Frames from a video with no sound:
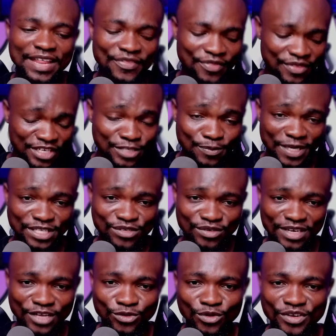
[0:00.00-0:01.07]
this
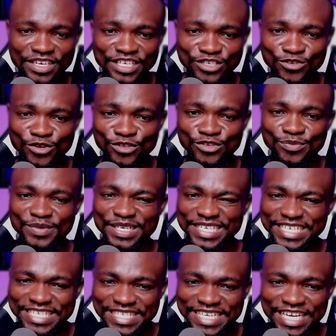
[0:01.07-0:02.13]
particular token is going to be
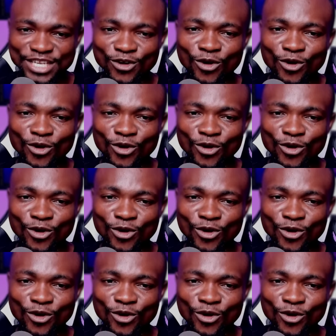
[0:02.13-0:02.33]
listed